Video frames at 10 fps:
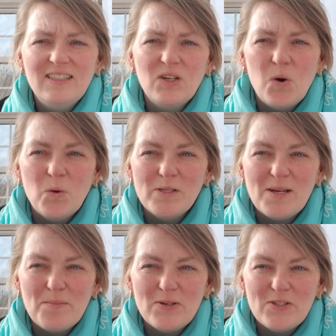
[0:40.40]
cold
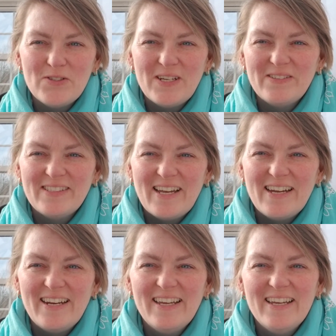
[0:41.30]
temperatures
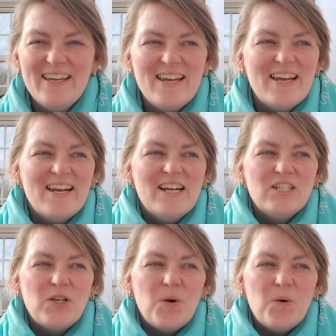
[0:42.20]
outside.
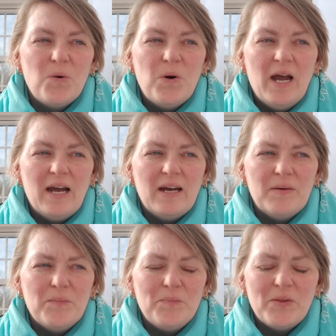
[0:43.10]
So,
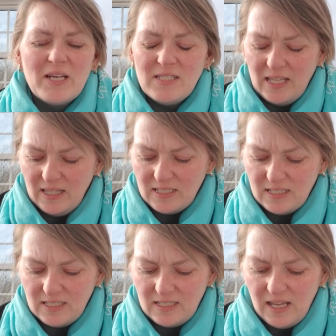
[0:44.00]
like I said, this
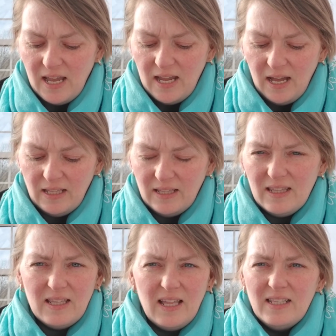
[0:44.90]
is
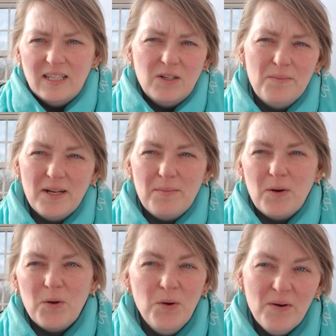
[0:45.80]
a little bit
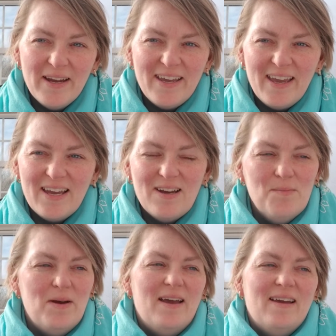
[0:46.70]
about who I
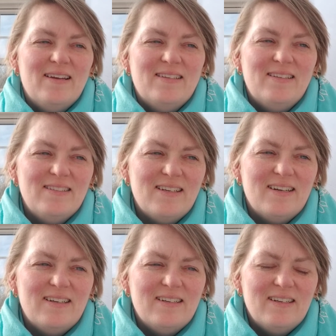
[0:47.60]
am and
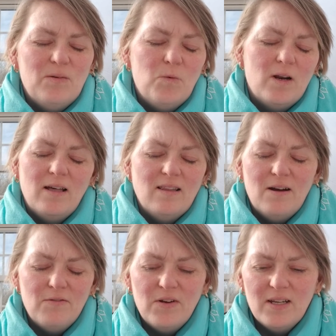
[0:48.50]
what I
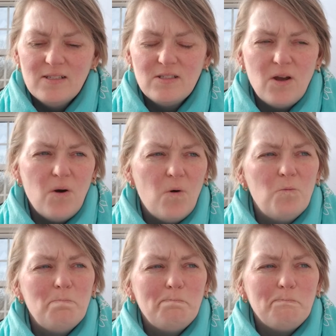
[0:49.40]
love.
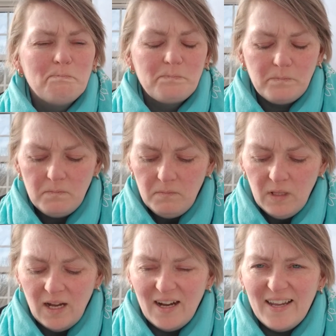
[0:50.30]
So,
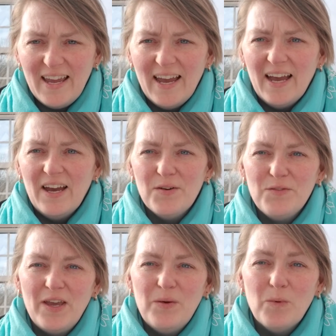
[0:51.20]
I
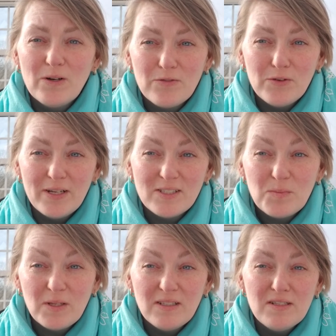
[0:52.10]
have a wonderful
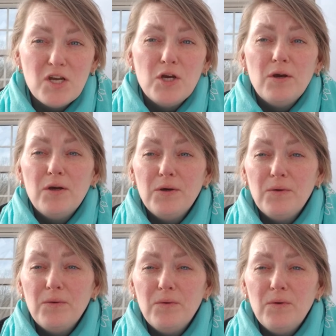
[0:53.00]
husband
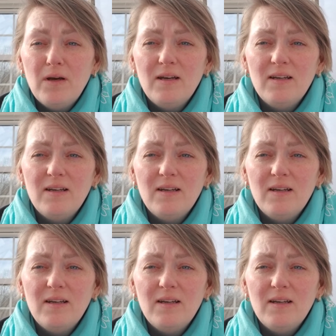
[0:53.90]
who